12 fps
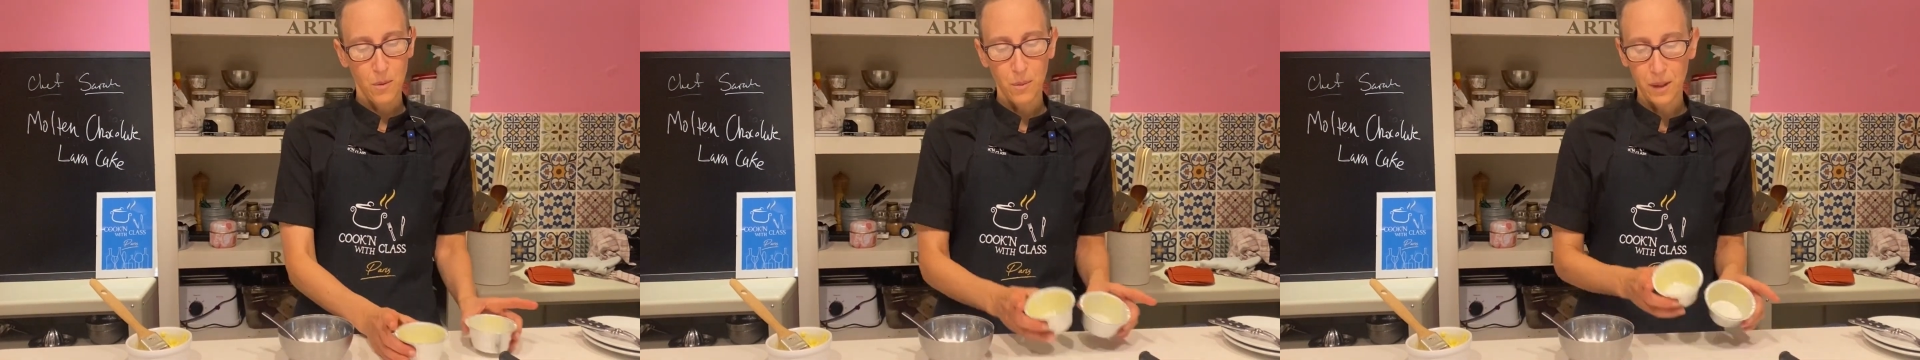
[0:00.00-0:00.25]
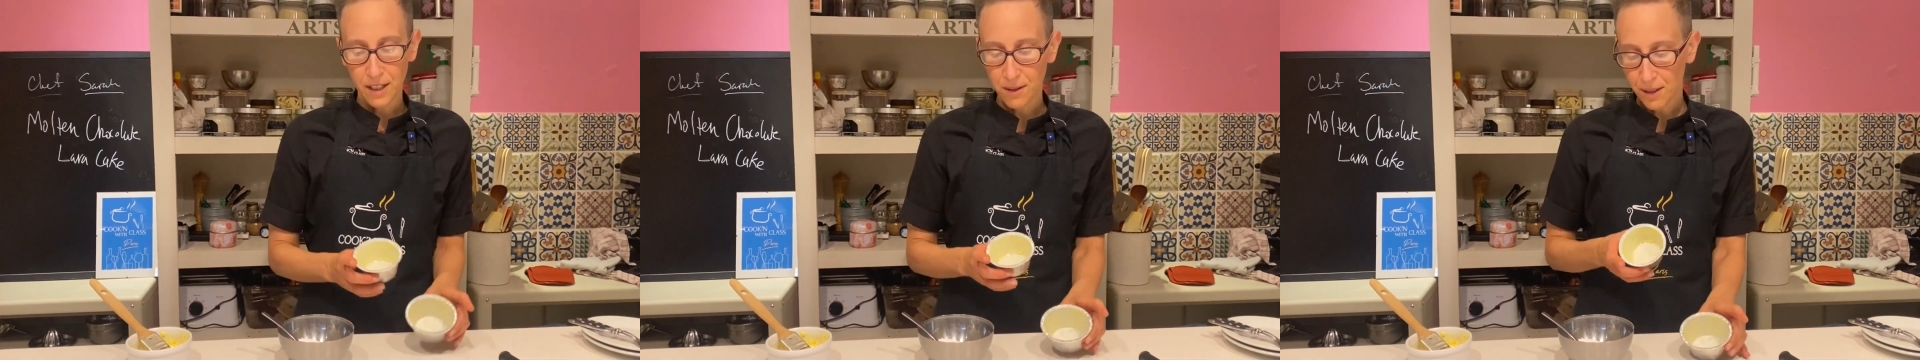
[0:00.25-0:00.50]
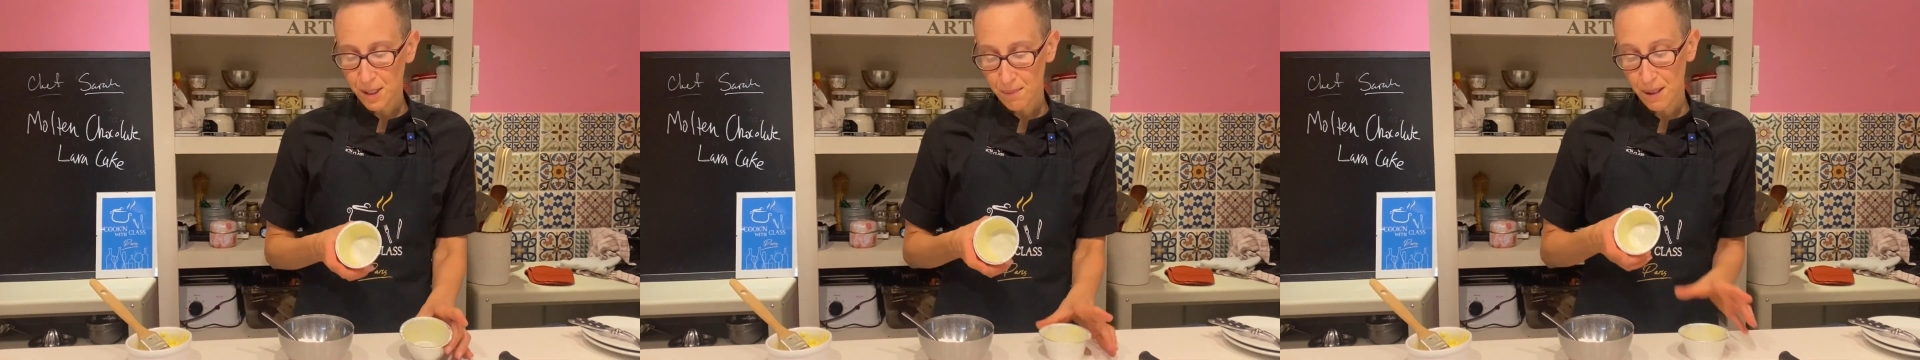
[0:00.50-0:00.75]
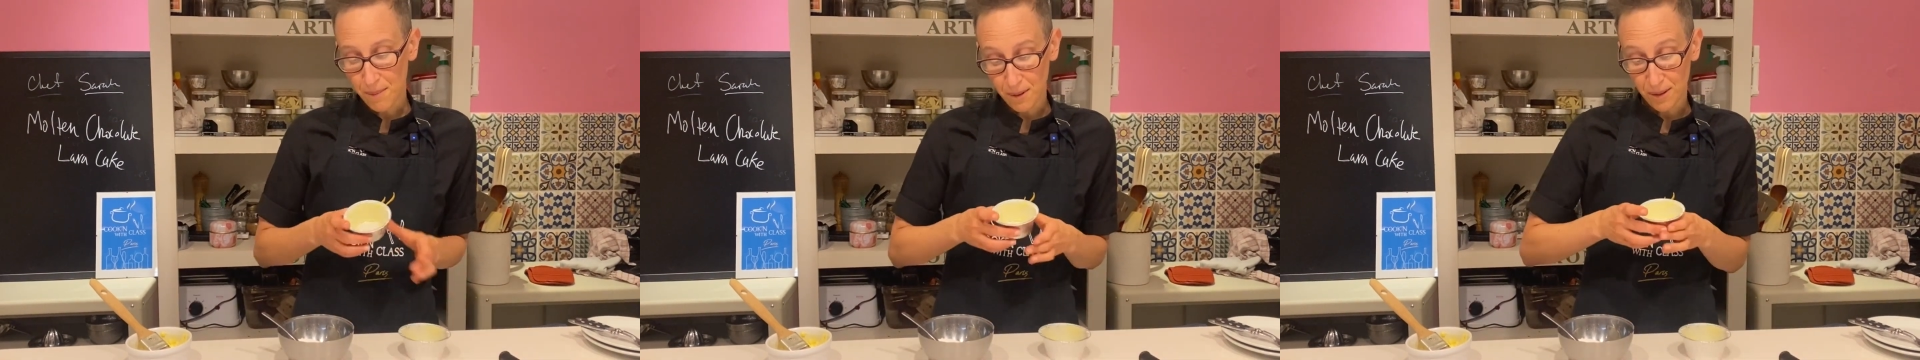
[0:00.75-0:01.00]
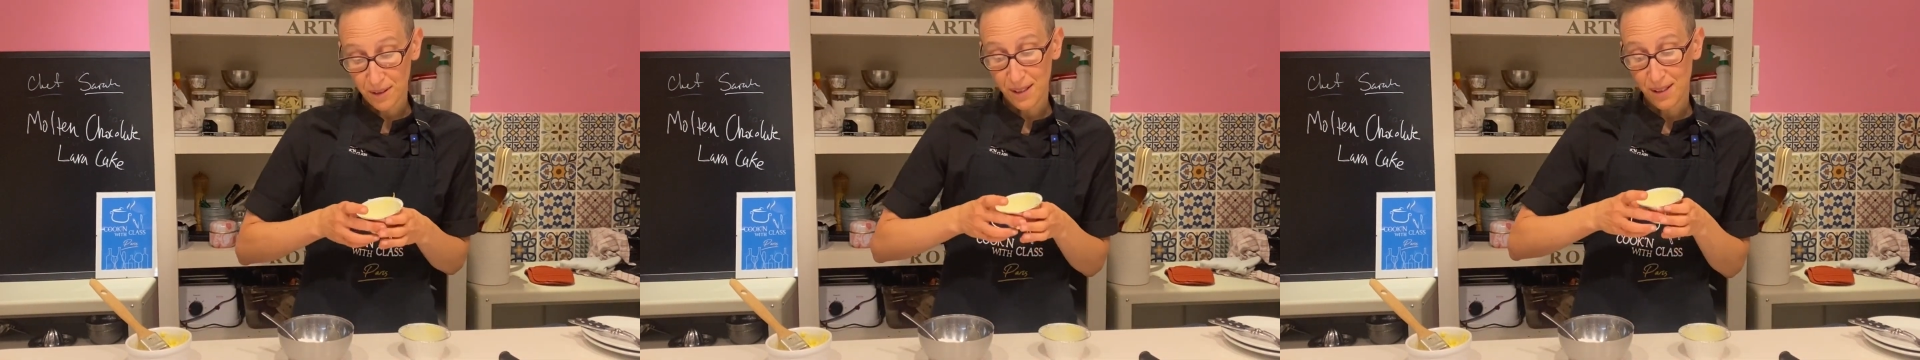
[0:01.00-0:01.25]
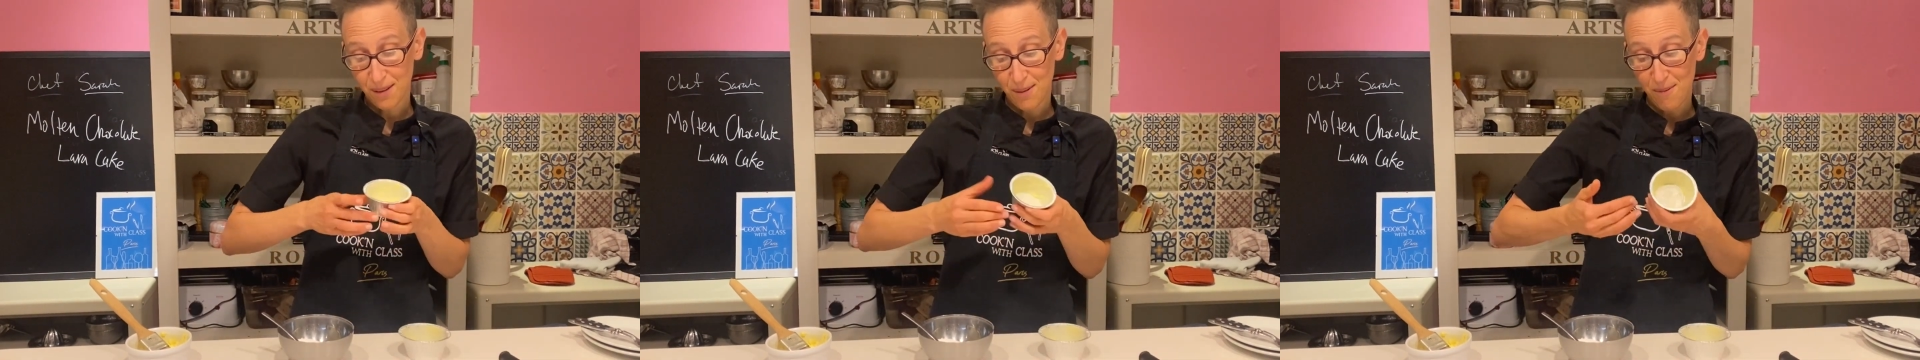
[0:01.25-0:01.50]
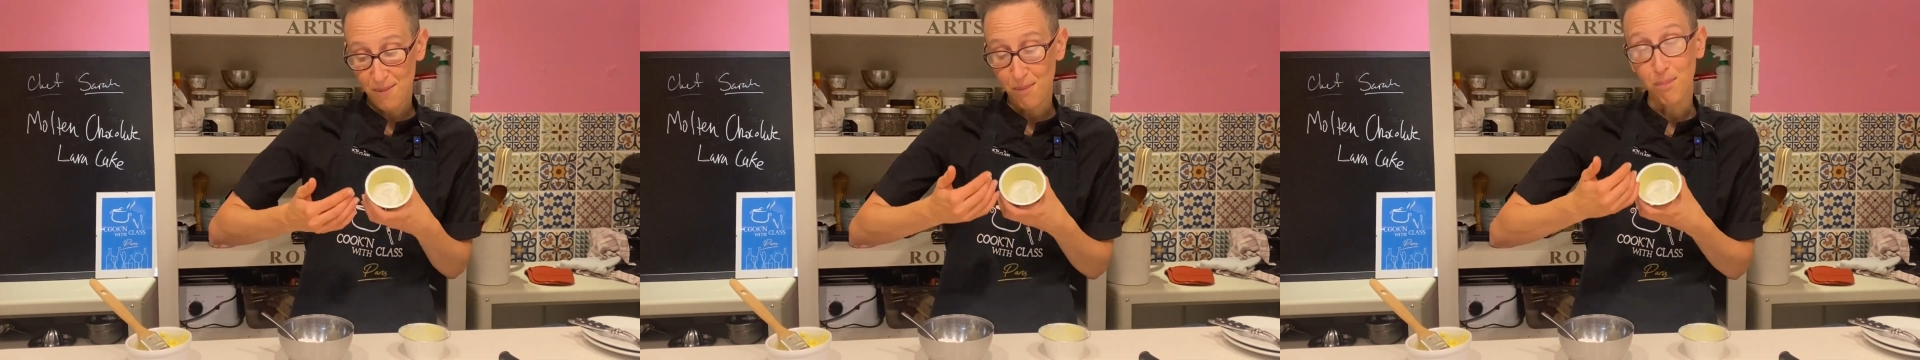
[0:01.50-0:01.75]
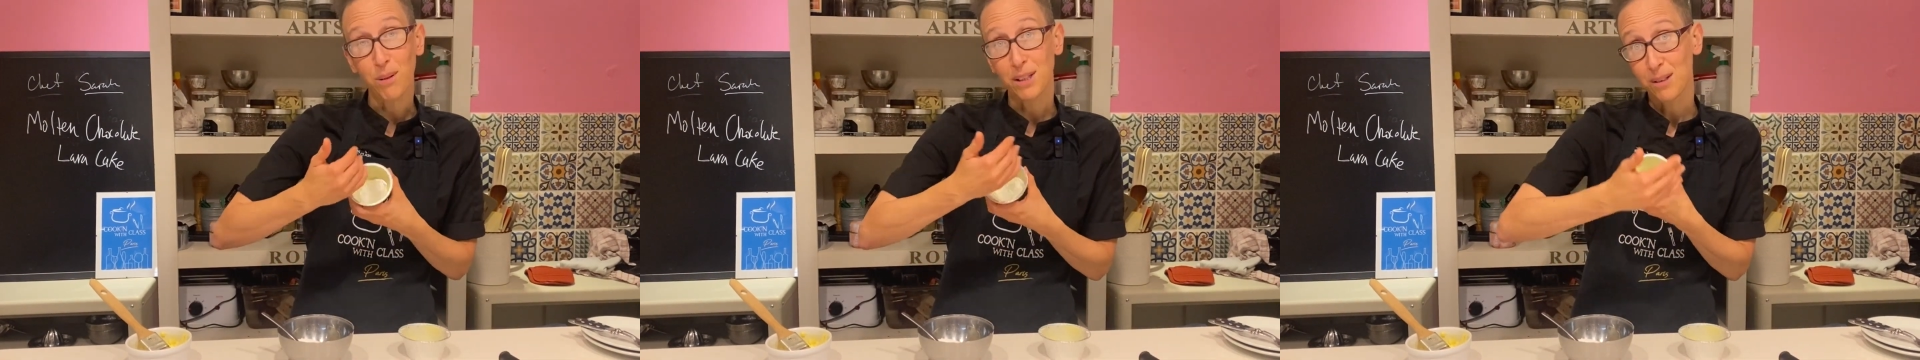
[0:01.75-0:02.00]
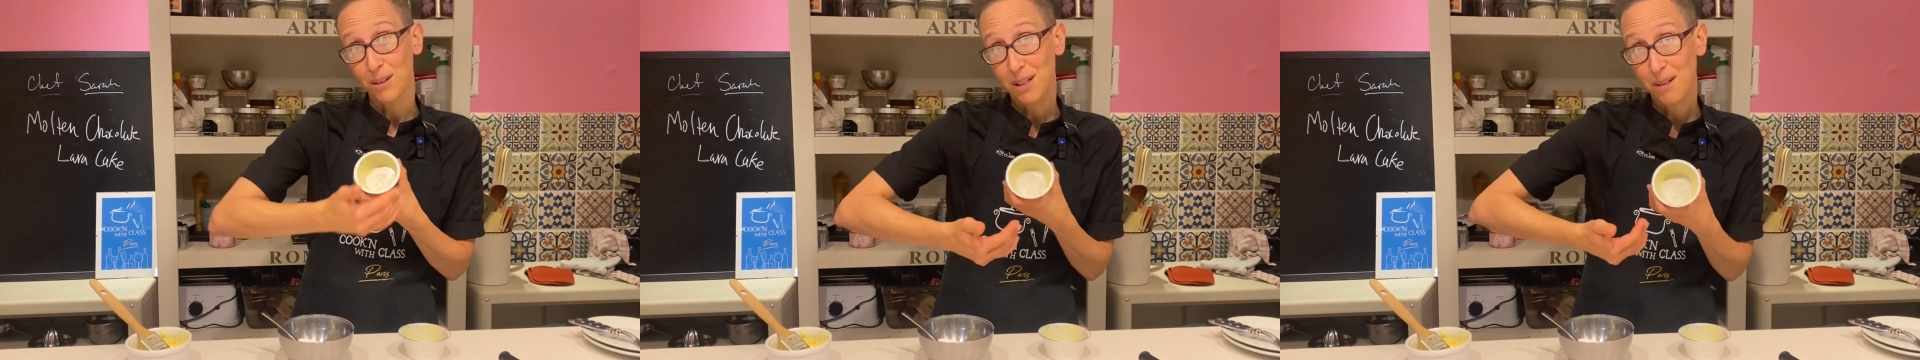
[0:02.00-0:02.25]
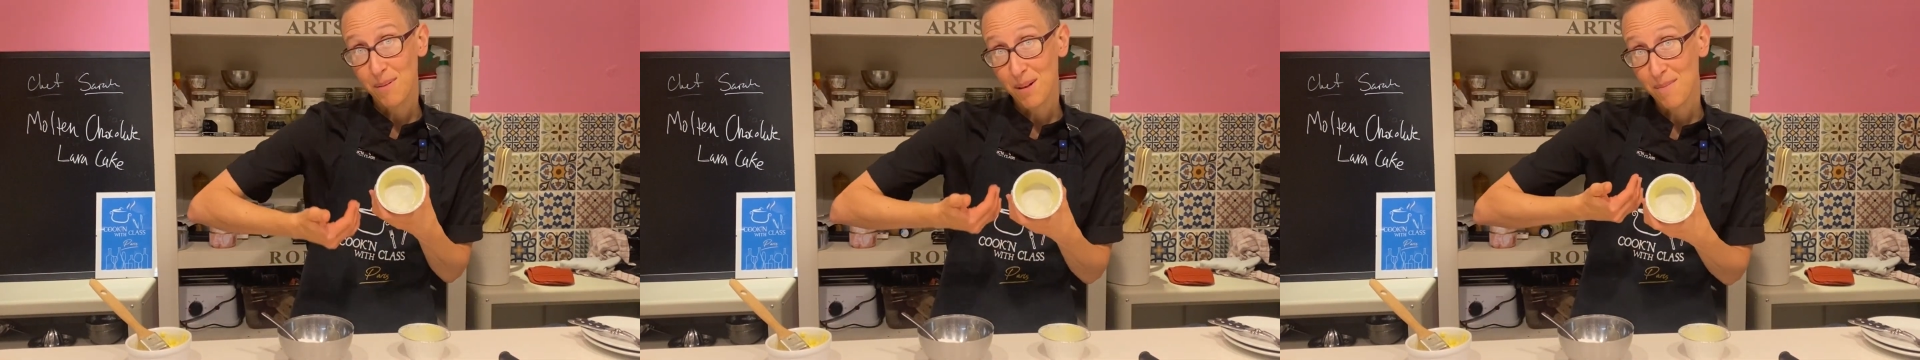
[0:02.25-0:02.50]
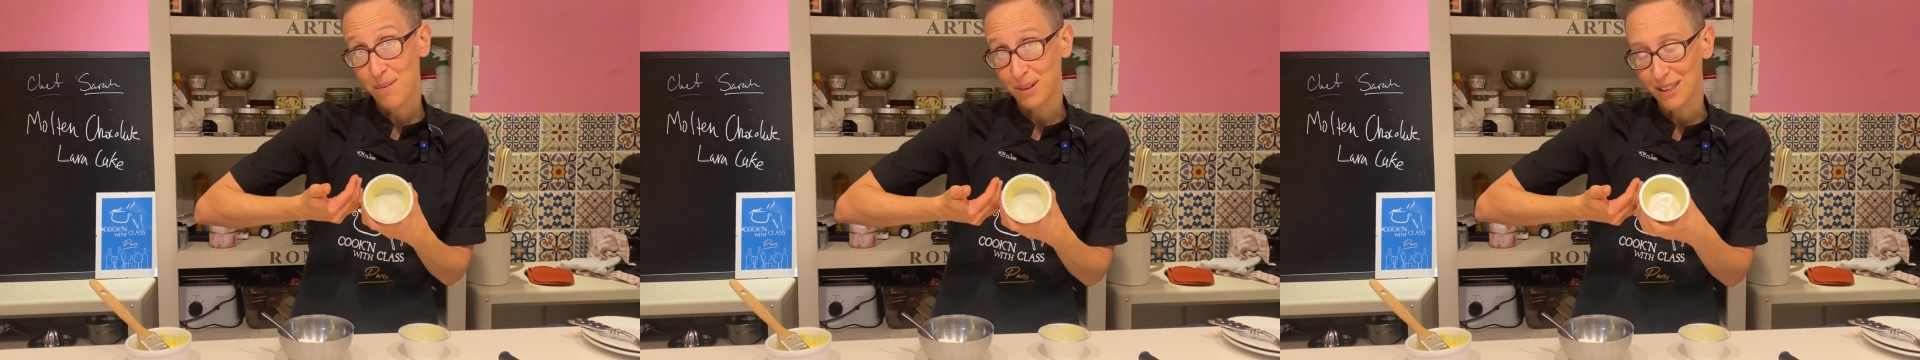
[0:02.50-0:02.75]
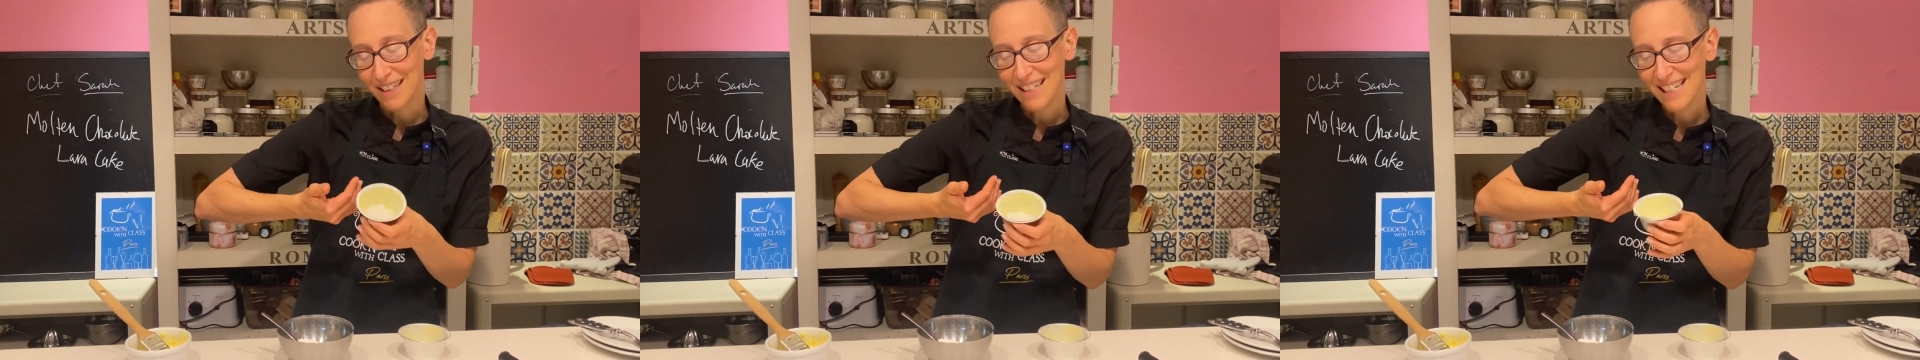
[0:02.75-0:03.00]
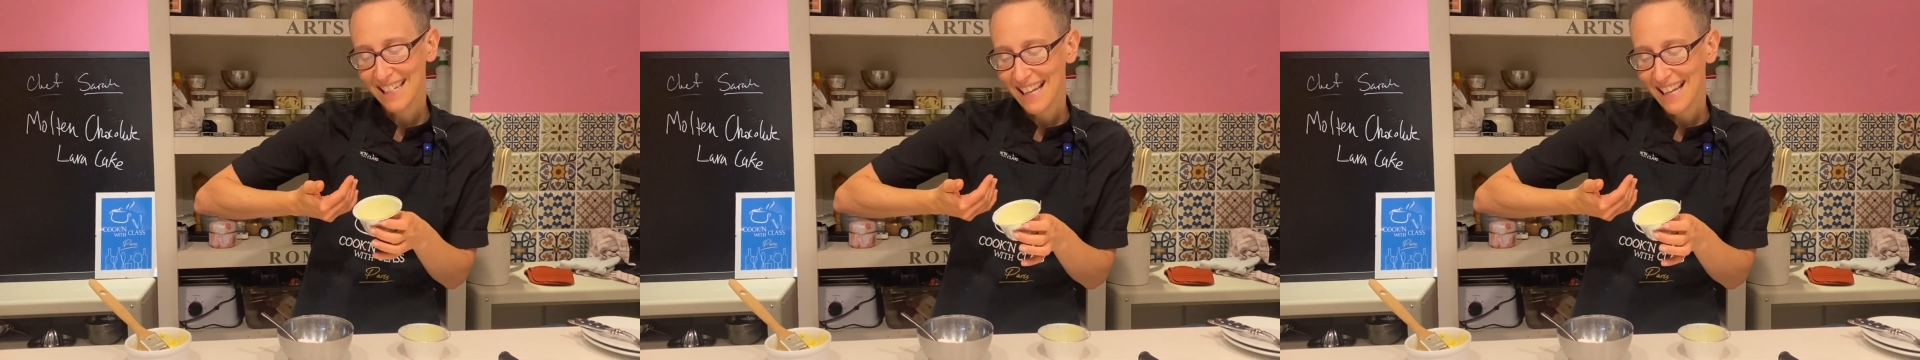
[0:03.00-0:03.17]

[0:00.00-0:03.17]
When I grease my molds, what's going to be important